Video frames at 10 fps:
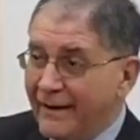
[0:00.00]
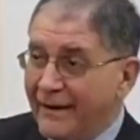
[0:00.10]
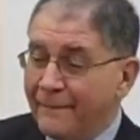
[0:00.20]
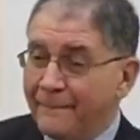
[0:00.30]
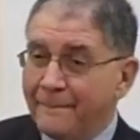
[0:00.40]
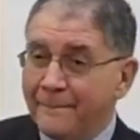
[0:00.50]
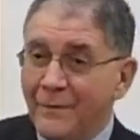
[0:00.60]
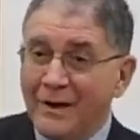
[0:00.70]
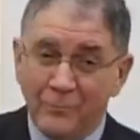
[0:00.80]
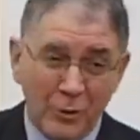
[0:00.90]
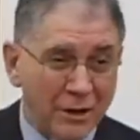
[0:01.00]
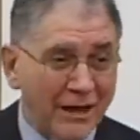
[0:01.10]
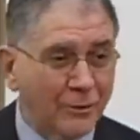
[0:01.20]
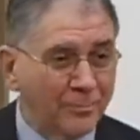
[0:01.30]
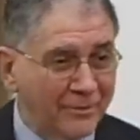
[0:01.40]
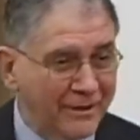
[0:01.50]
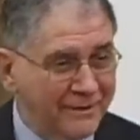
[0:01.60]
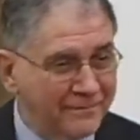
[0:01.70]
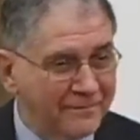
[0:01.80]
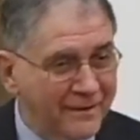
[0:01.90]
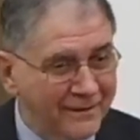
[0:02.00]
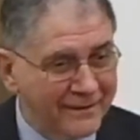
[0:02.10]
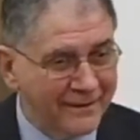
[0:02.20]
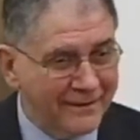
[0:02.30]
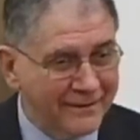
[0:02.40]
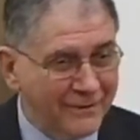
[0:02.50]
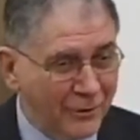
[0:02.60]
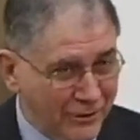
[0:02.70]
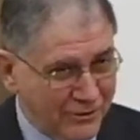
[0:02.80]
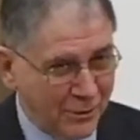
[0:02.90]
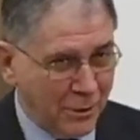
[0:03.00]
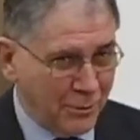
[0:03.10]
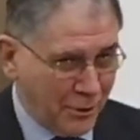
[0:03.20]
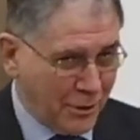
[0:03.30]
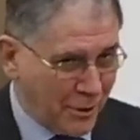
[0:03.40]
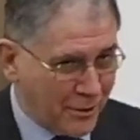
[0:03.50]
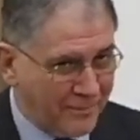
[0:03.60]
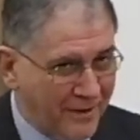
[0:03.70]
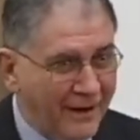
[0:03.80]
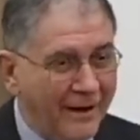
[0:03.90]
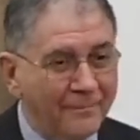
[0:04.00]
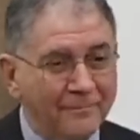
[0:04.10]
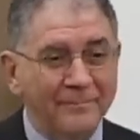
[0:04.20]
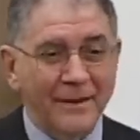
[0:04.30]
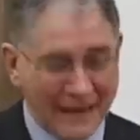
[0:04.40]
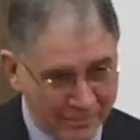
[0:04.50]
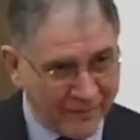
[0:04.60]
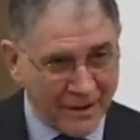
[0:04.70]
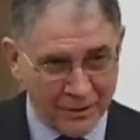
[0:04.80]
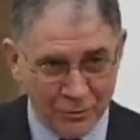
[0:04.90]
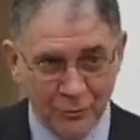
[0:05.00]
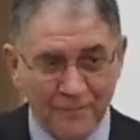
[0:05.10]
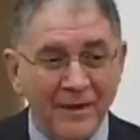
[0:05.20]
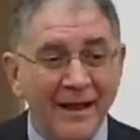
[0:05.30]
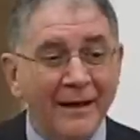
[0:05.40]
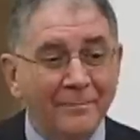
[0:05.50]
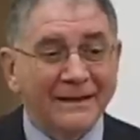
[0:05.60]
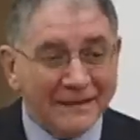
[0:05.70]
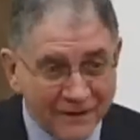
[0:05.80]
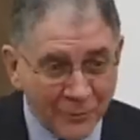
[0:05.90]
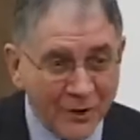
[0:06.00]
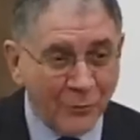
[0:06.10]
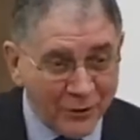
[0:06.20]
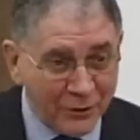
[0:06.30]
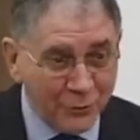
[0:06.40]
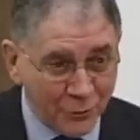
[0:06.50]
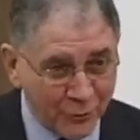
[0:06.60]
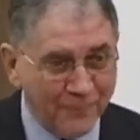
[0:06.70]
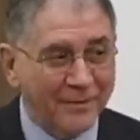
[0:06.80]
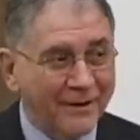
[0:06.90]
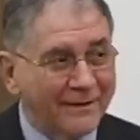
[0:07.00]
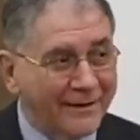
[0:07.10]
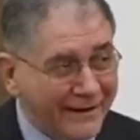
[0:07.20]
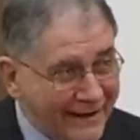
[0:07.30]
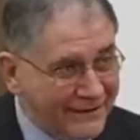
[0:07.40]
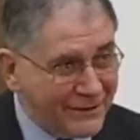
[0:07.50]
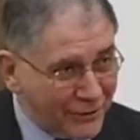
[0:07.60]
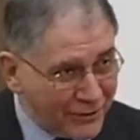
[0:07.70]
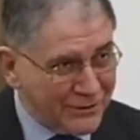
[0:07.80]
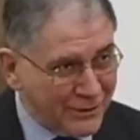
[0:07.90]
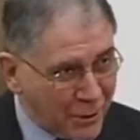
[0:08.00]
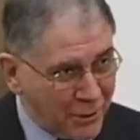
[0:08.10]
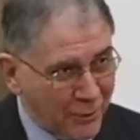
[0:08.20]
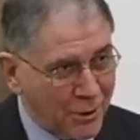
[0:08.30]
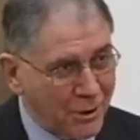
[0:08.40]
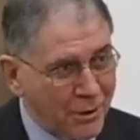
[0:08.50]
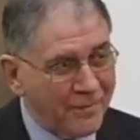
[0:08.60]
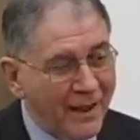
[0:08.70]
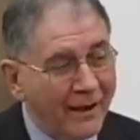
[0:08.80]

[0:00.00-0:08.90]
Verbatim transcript: Um, well, we seldom read uh, the original sources. Some of us do. But even when we do read the original sources,